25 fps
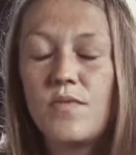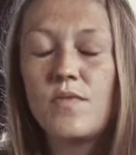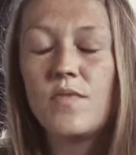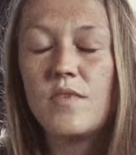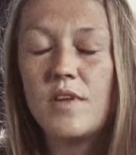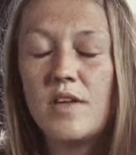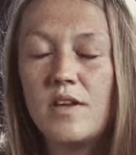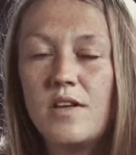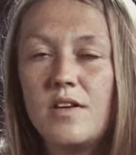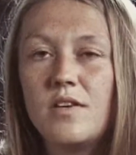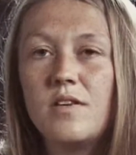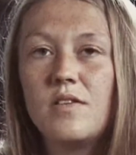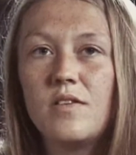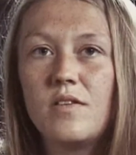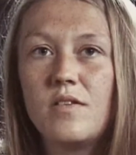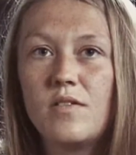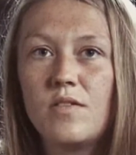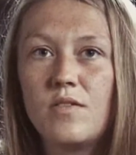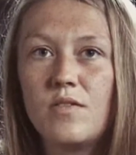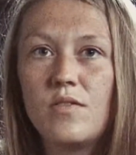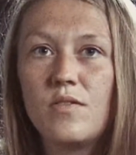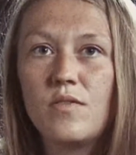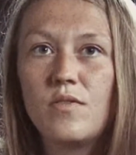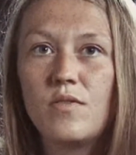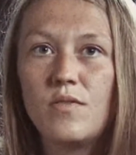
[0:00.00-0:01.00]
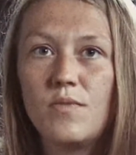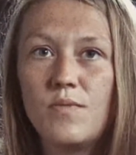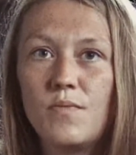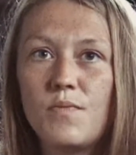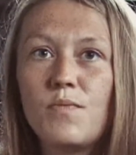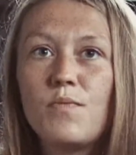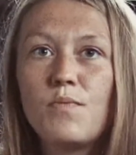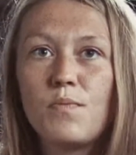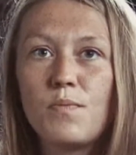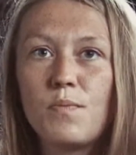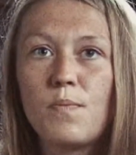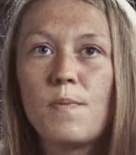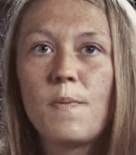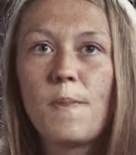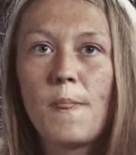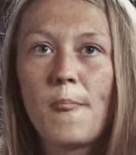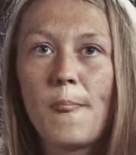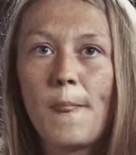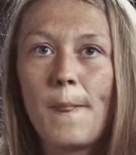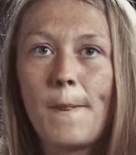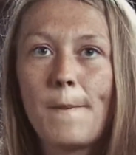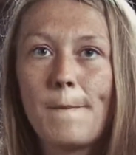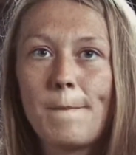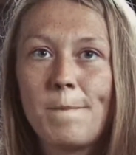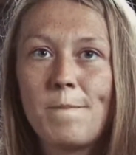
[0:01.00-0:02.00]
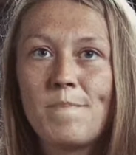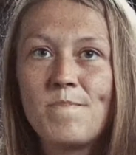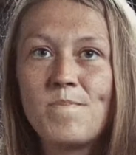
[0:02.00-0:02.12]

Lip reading: But you're not on private land,